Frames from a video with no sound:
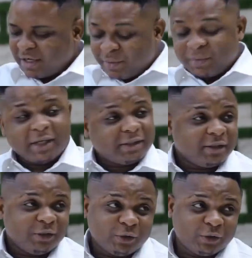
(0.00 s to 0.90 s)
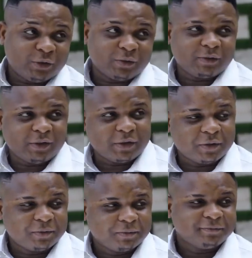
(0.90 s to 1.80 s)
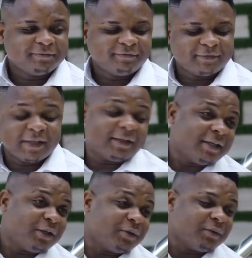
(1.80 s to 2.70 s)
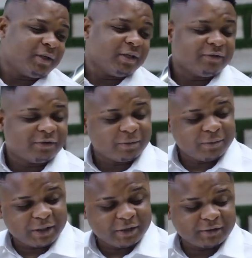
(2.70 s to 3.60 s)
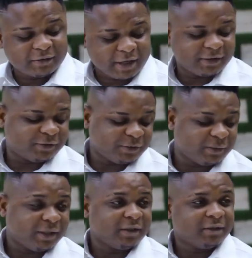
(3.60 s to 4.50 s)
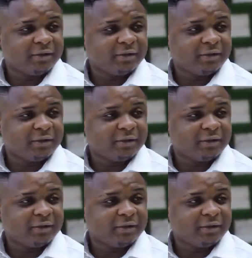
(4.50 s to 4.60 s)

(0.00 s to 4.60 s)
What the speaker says: I'm getting used to, you know. And thank you. Thank you for being nice to me.